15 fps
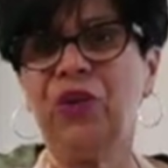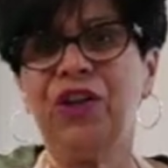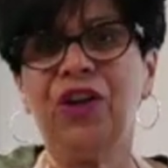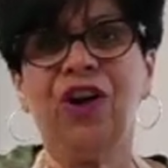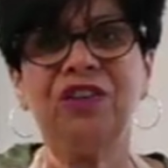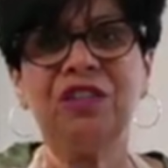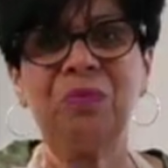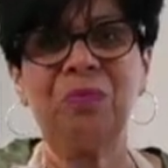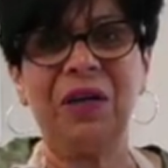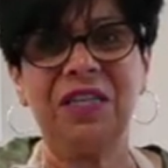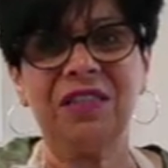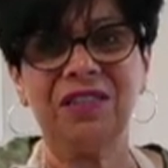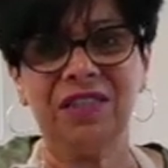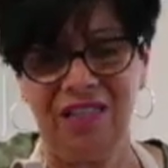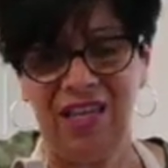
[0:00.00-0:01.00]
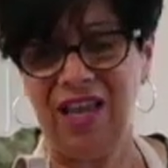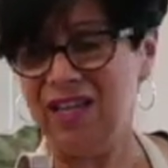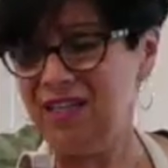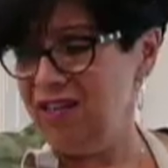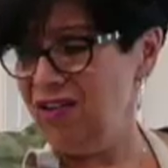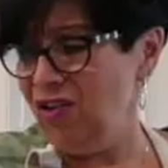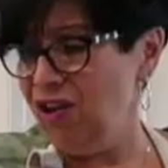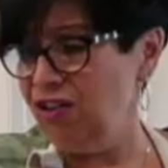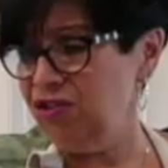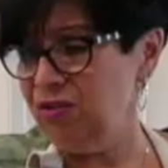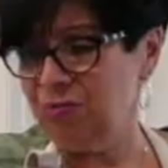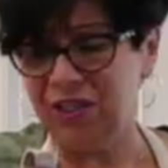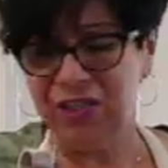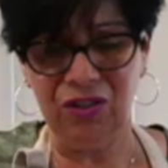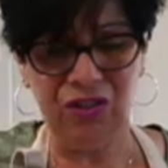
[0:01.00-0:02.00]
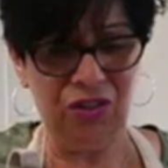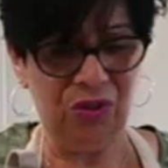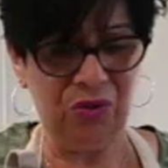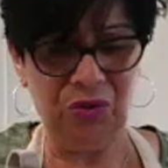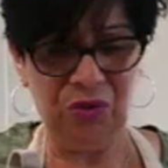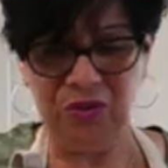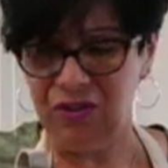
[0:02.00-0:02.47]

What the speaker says: the allspice. Add allspice too.